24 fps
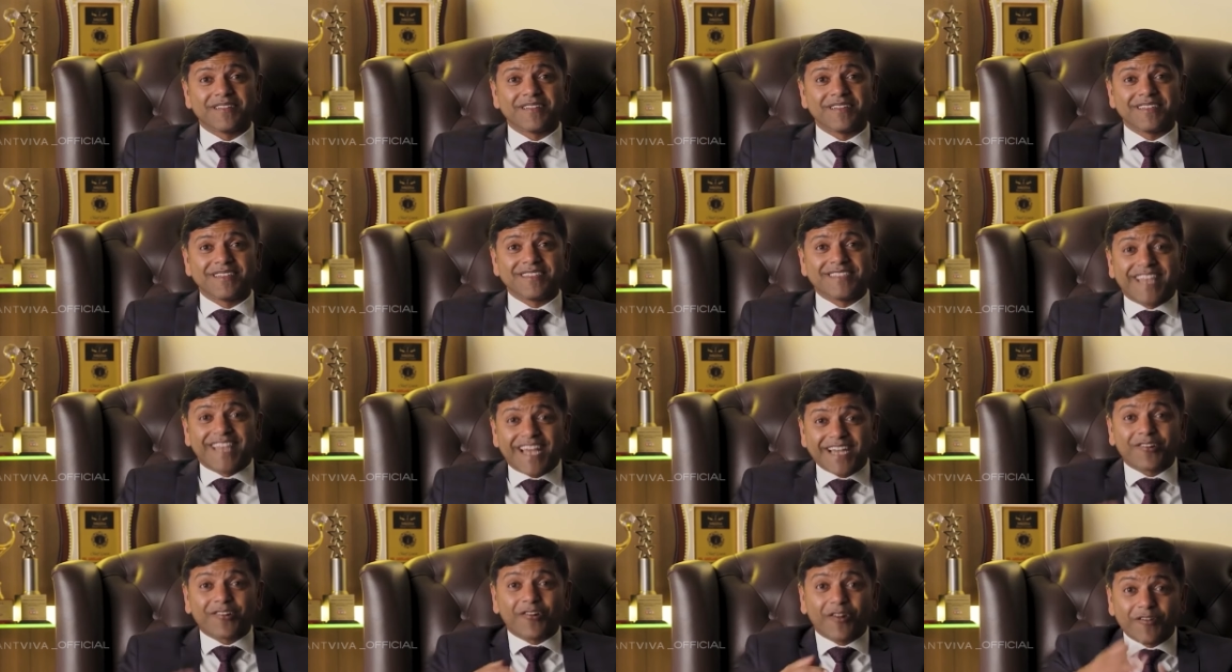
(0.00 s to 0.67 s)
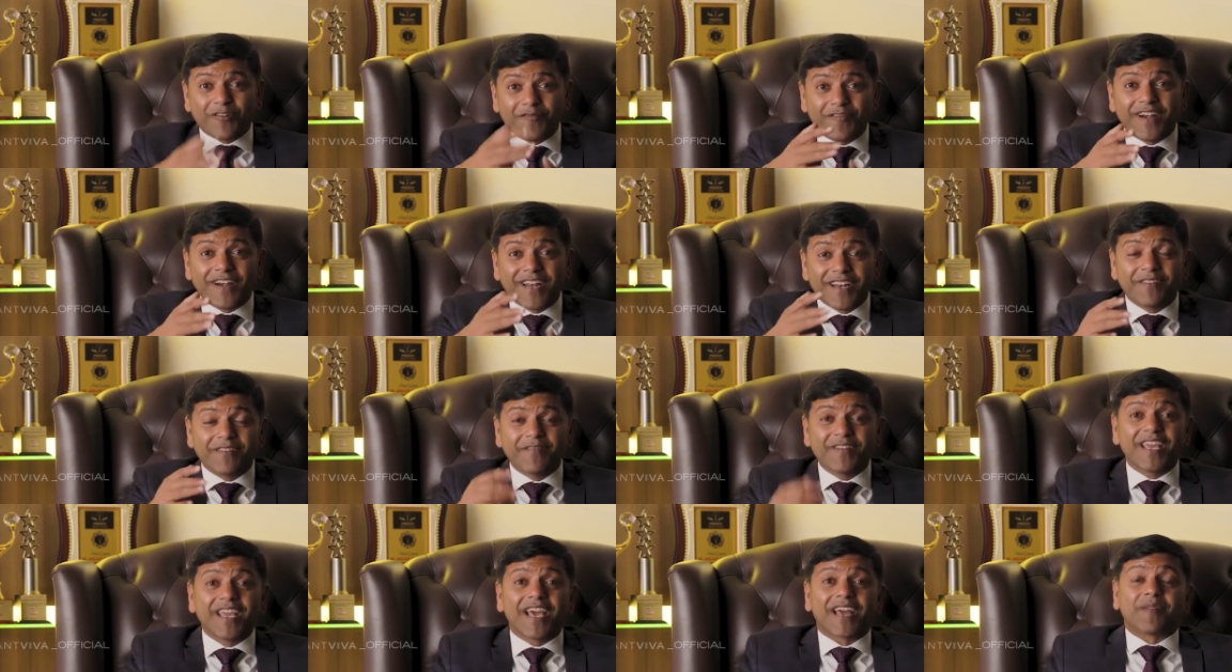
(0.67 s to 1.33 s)
That
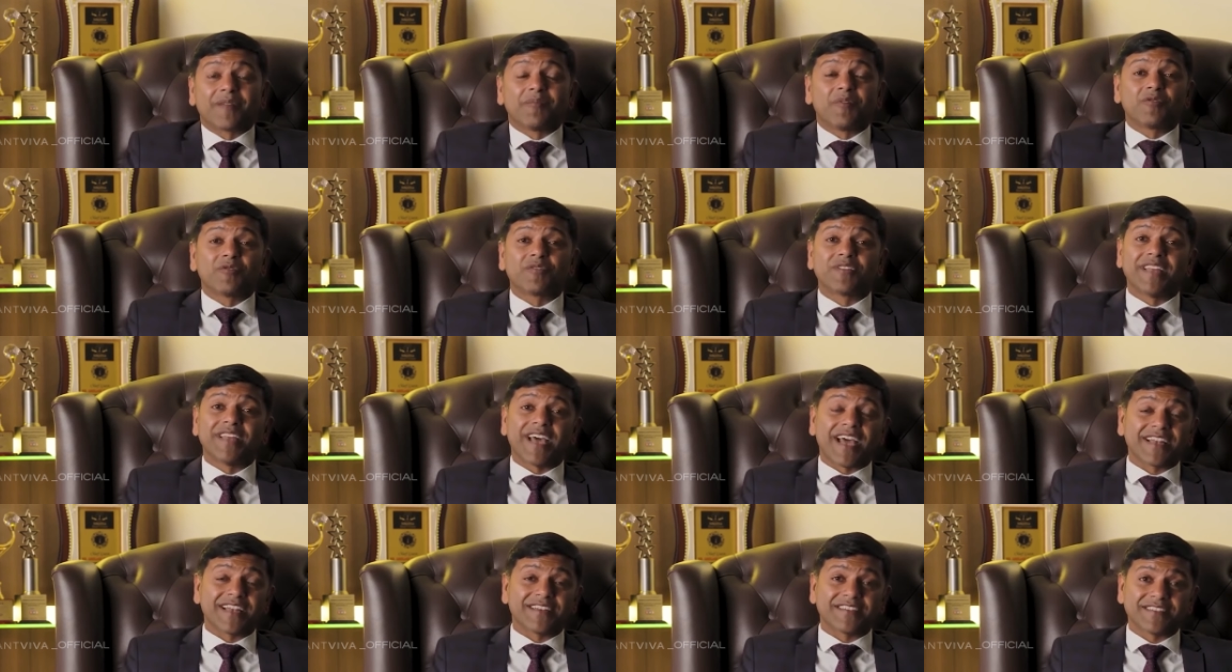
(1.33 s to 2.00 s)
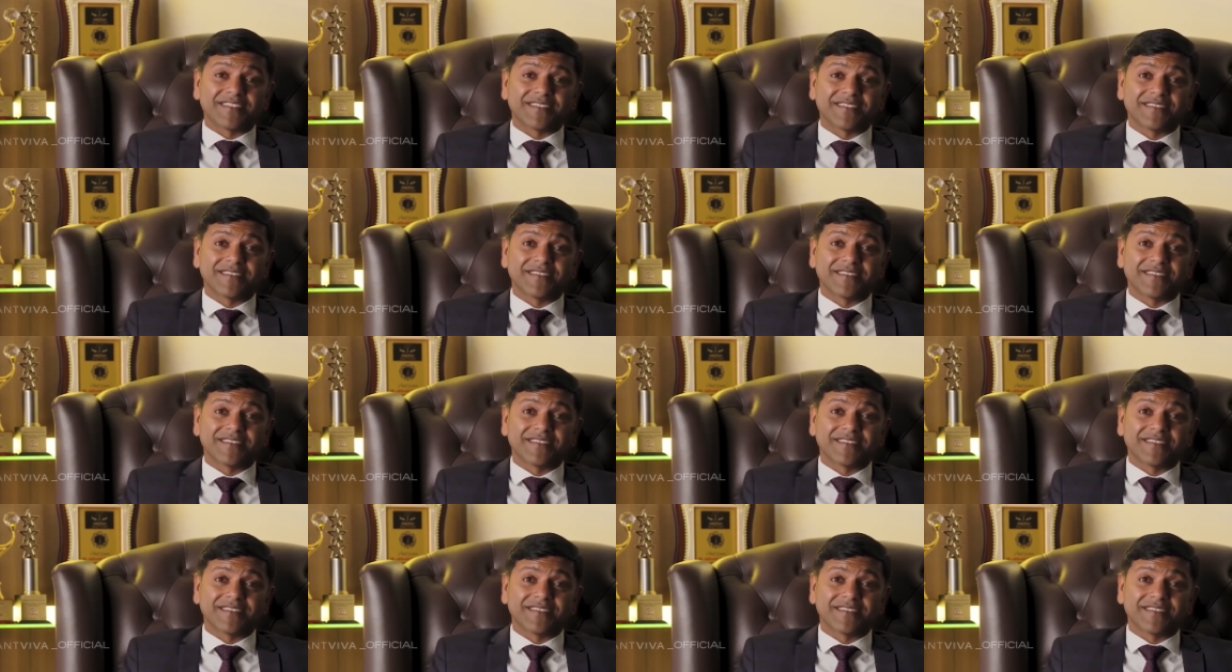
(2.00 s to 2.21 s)
confident we are about that.